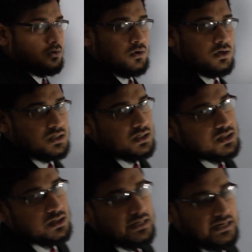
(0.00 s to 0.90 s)

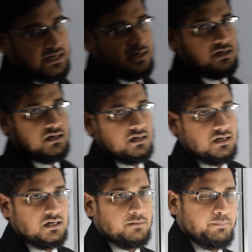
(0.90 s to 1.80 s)
rocker and
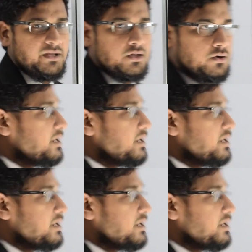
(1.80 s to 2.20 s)
pin or